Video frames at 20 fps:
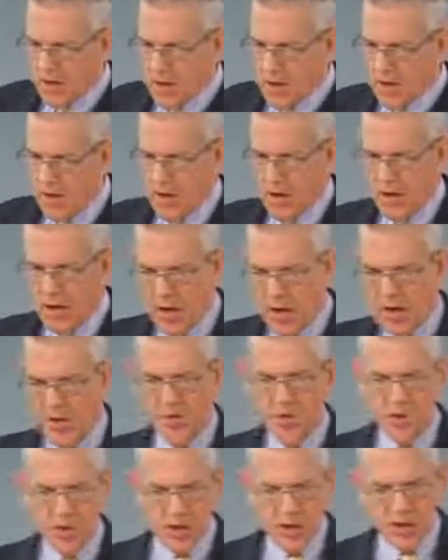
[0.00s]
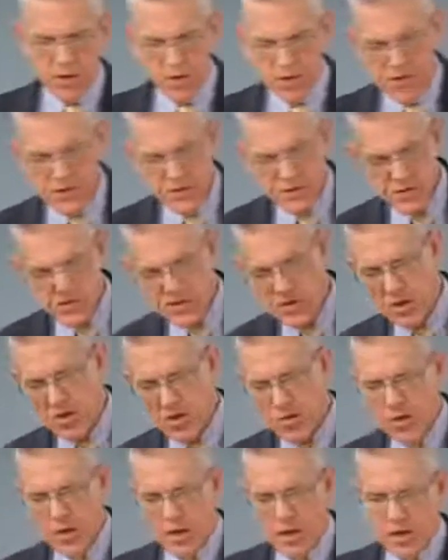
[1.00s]
in a hundred years or
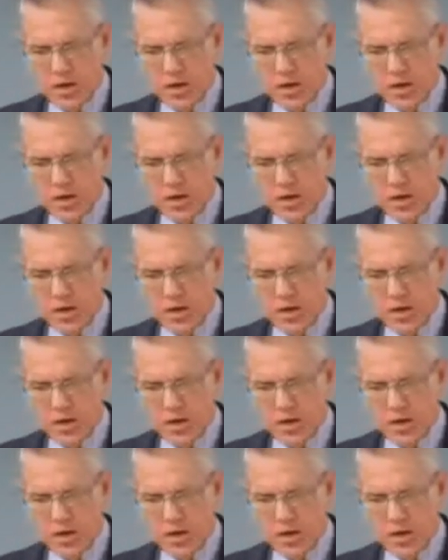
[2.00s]
so.